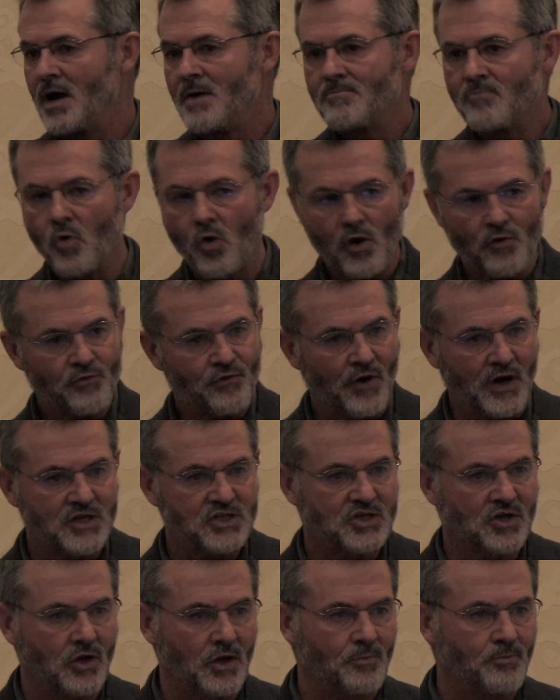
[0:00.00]
more
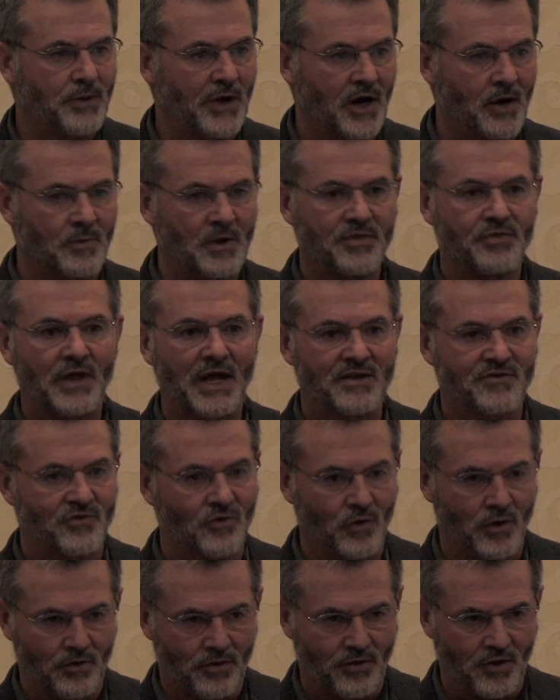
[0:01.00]
functional impairment, that
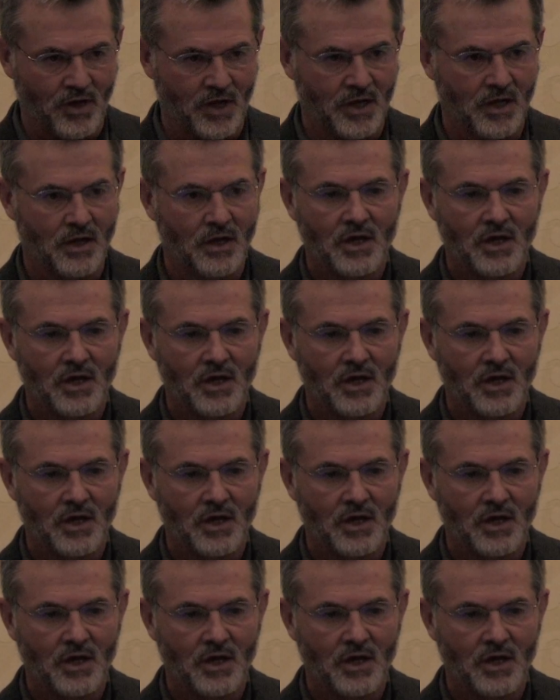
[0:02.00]
sort of thing.